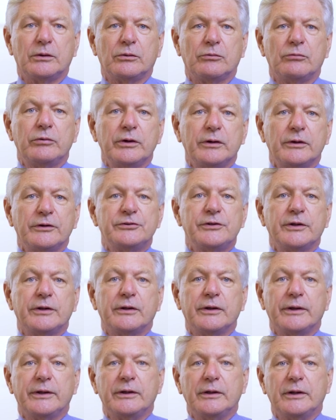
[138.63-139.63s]

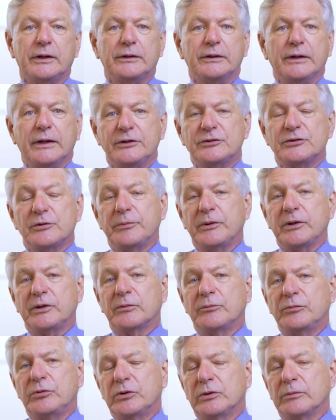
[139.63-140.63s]
realistically it needs to be
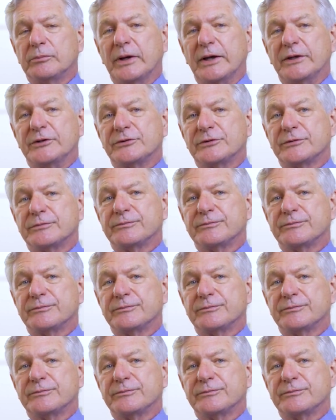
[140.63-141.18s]
computer-based.